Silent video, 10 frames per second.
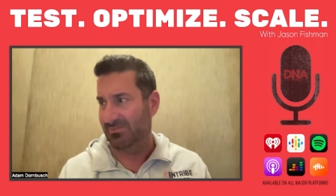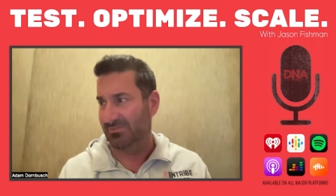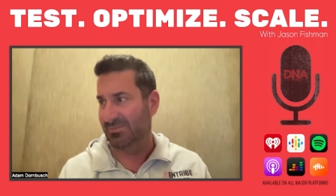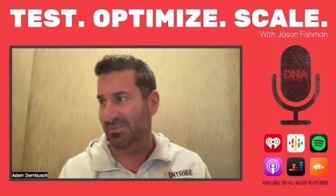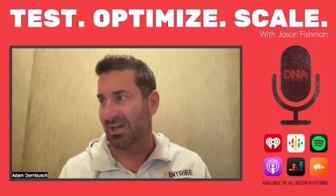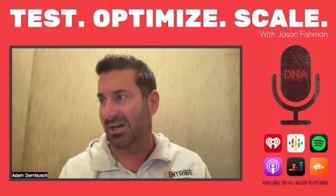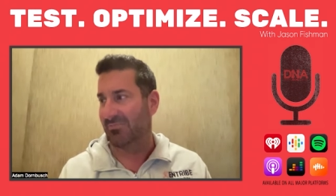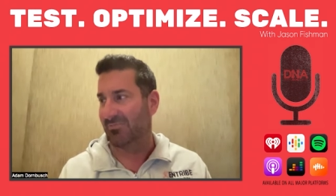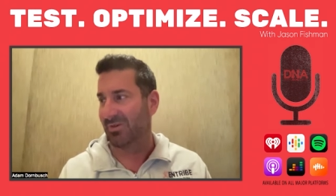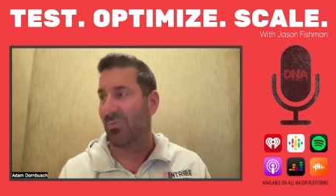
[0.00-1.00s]
uh,
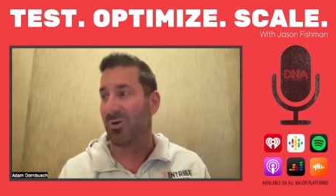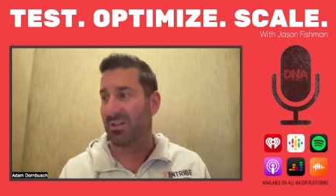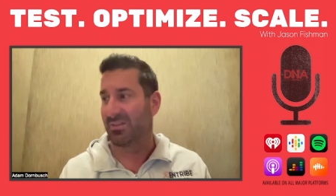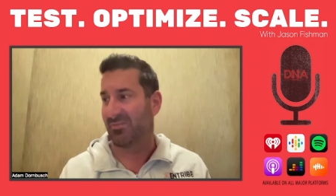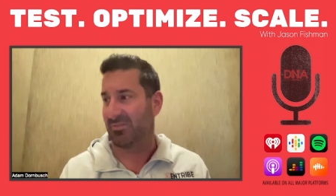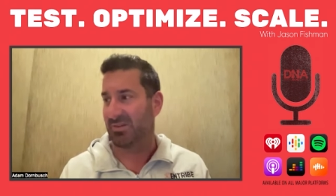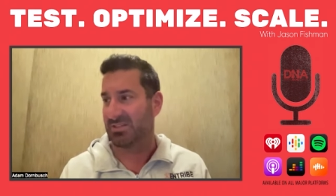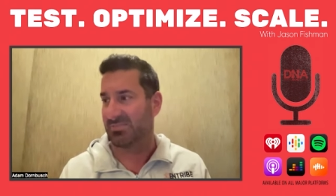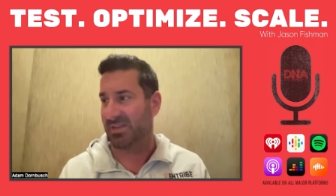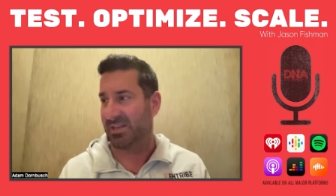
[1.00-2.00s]
rewarding them for
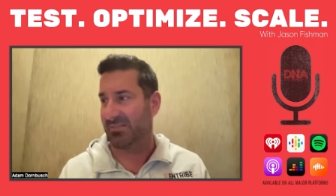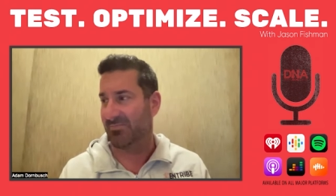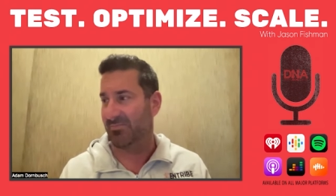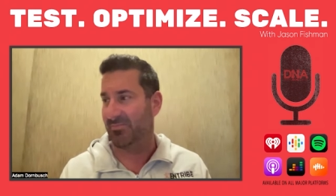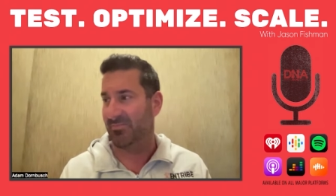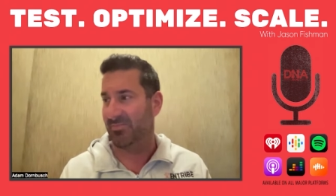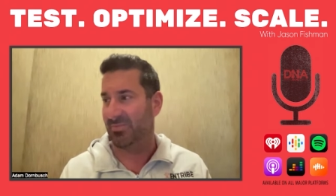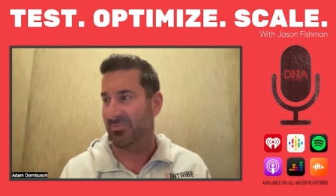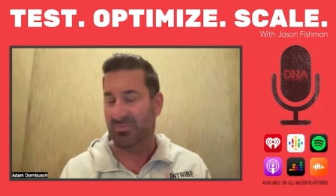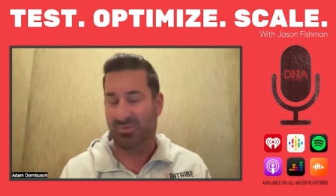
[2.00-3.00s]
participating. And
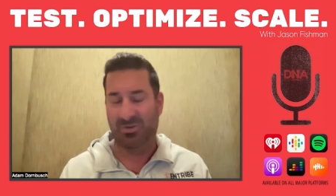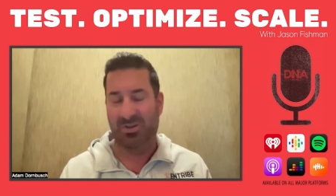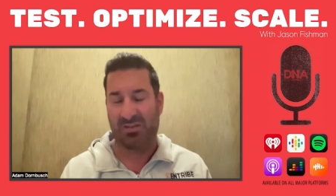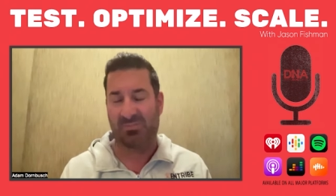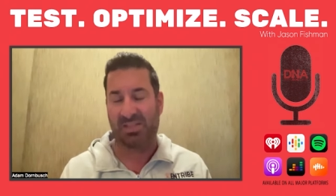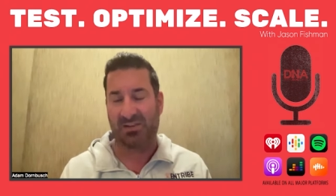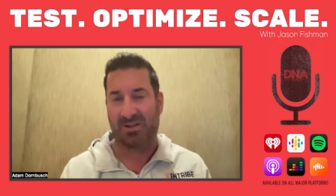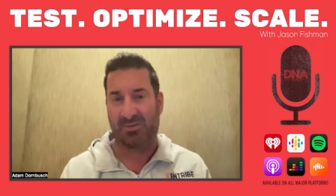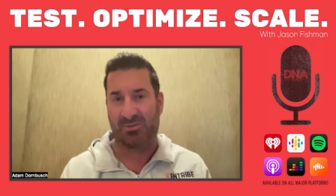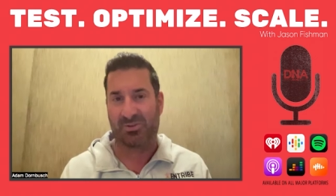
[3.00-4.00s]
you got to play
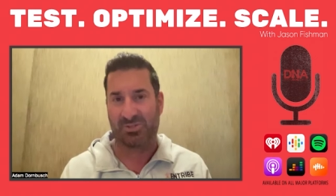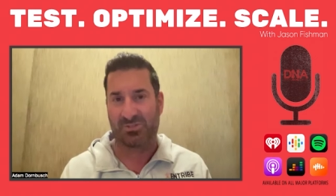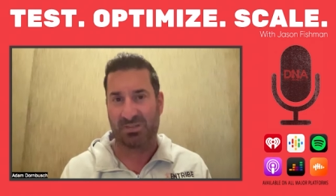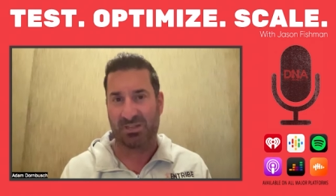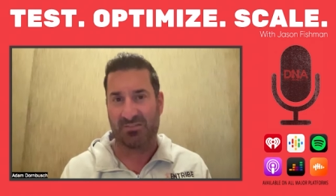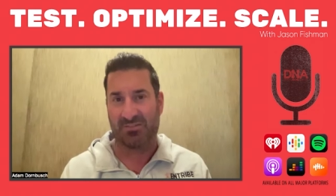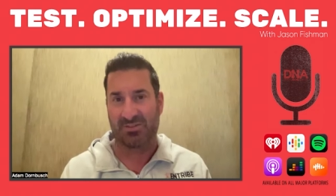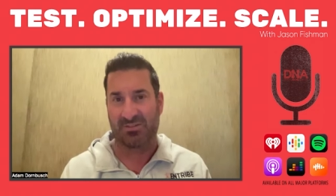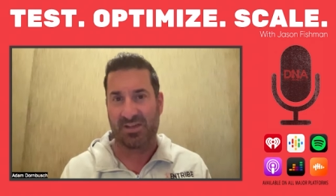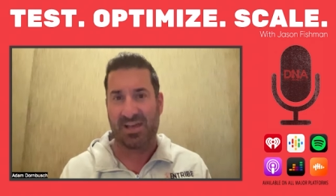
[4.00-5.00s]
around with those three levers
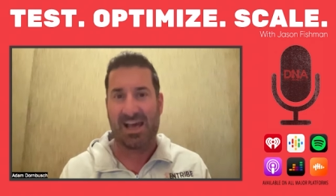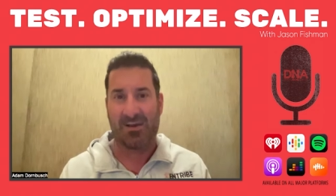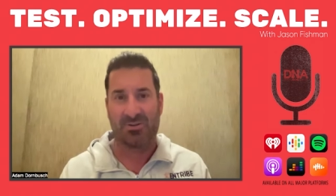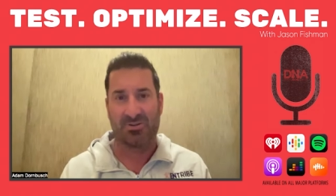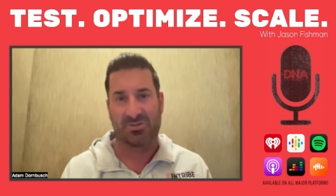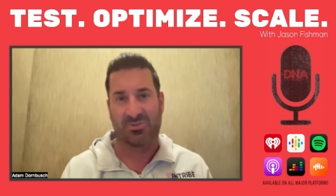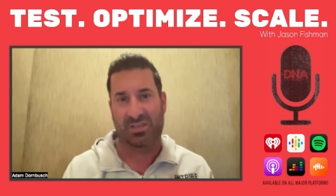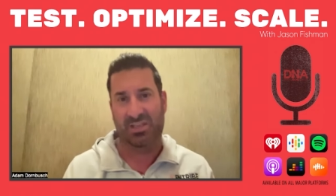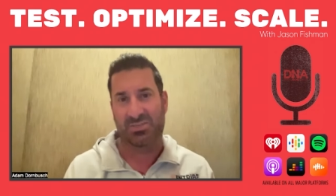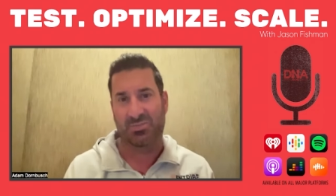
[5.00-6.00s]
of how you're doing
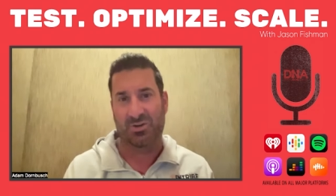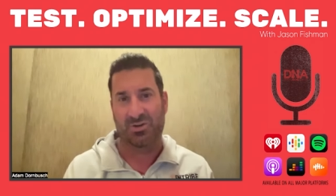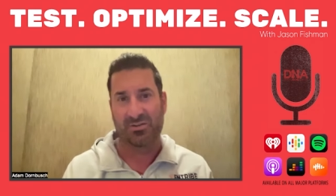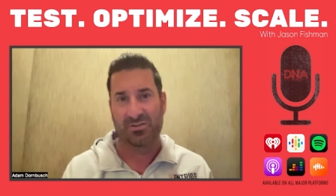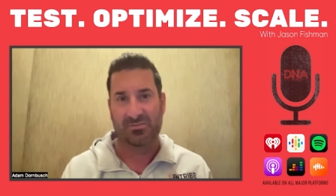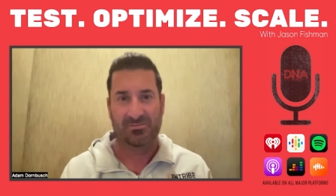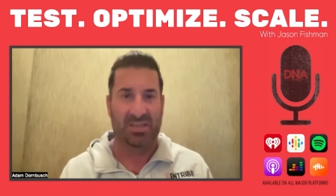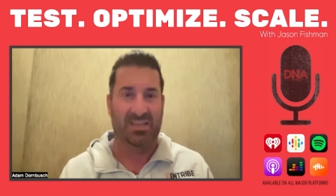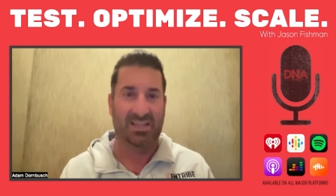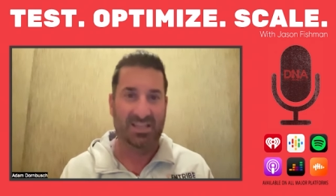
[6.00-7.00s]
each one
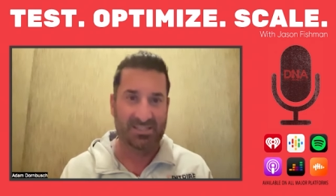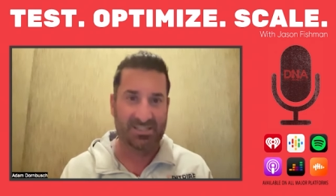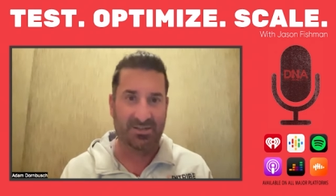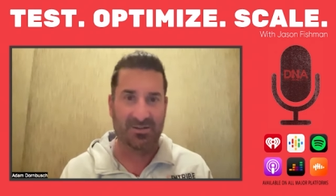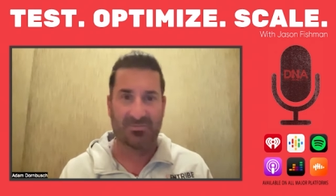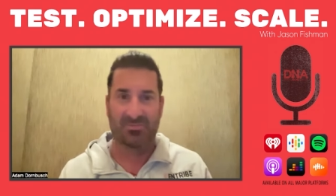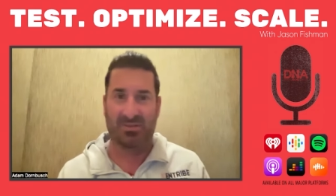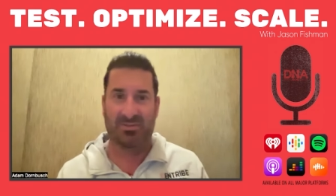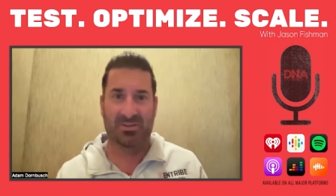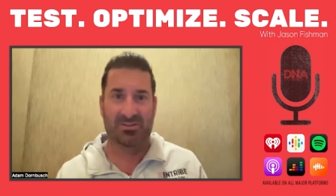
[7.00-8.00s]
make it easier.
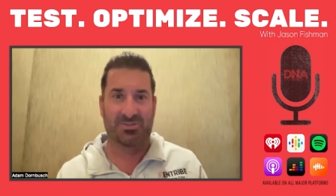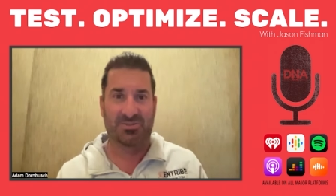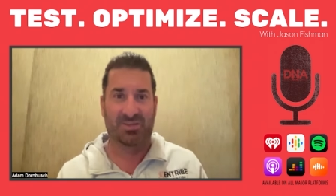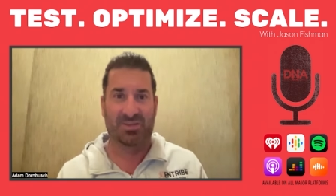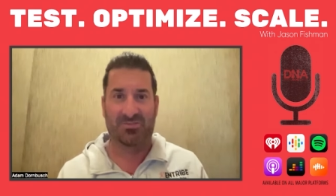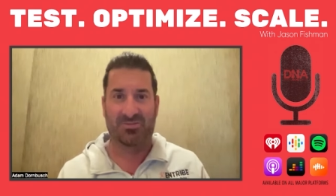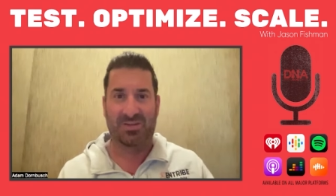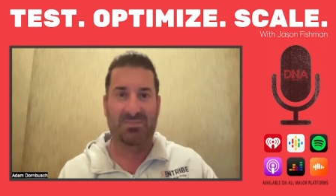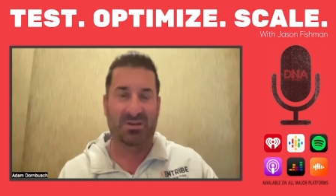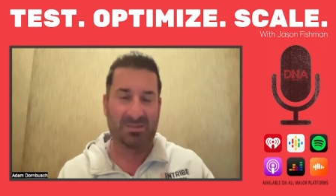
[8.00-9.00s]
Maybe it should be through
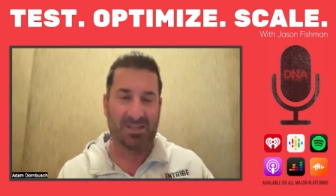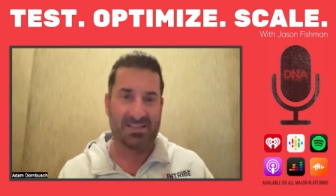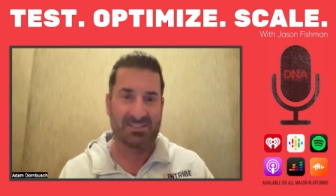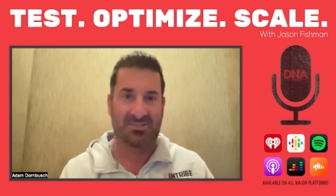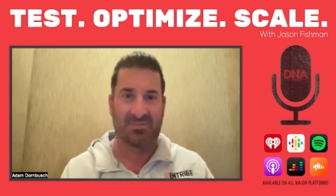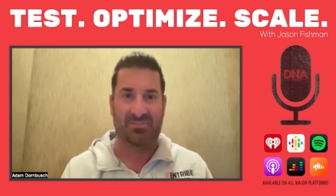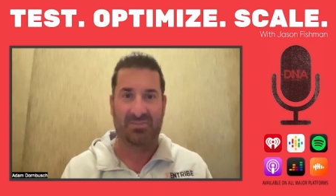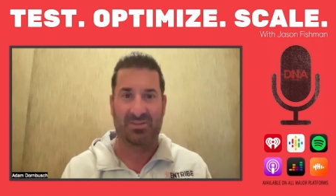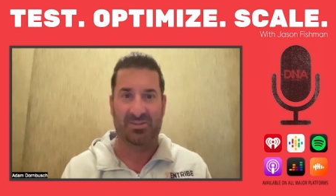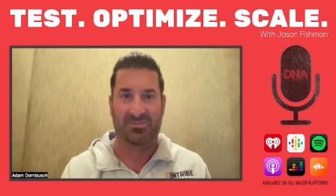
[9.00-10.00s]
an email blast, or
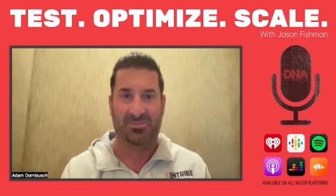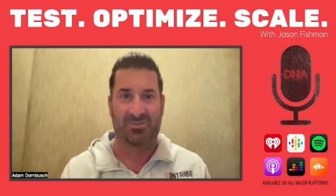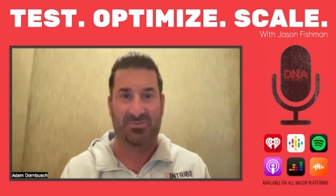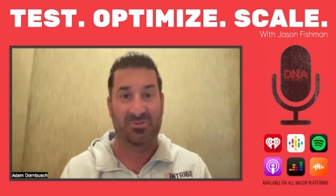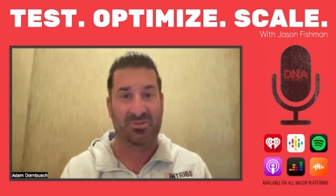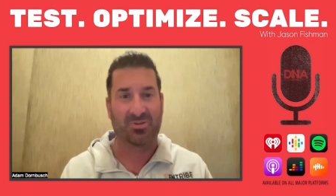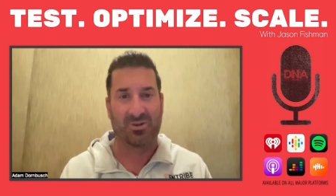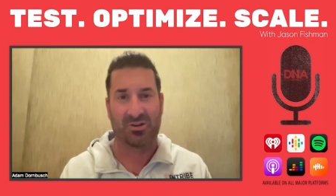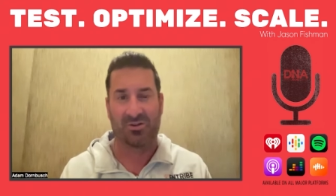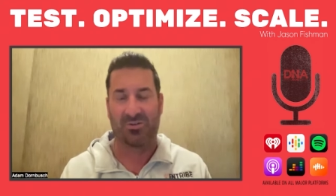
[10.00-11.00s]
maybe it should be through a
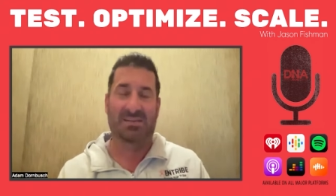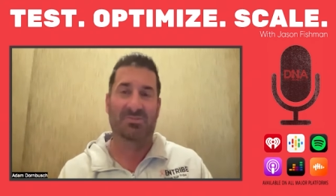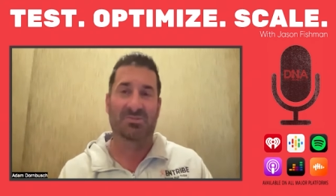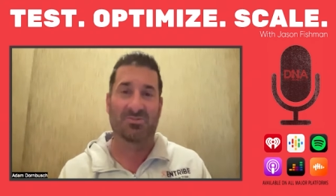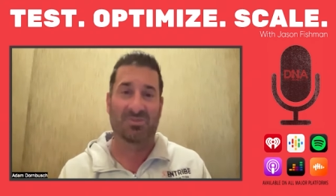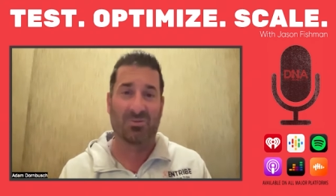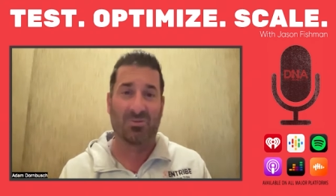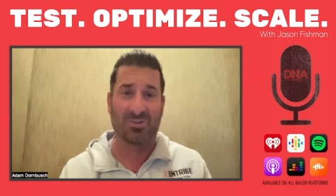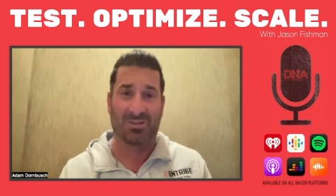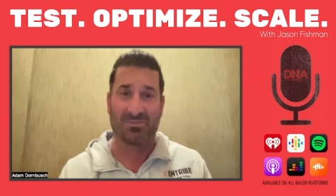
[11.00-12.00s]
QR code. So
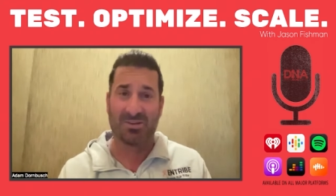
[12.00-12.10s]
reward them.